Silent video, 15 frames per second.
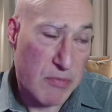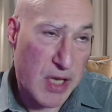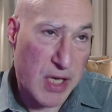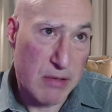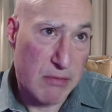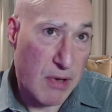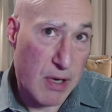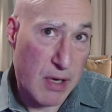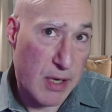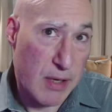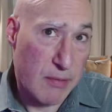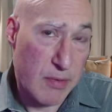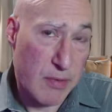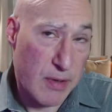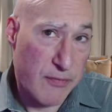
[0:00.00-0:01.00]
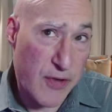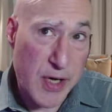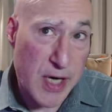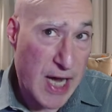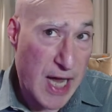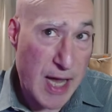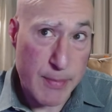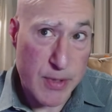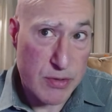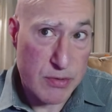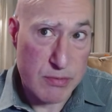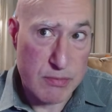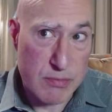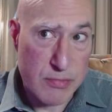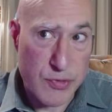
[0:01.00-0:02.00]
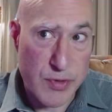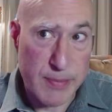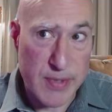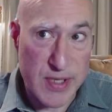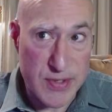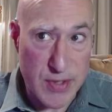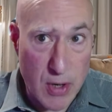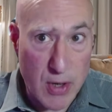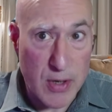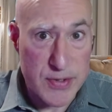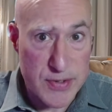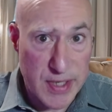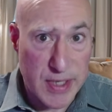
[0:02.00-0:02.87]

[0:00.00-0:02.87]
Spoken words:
In a very common treatment is arcs,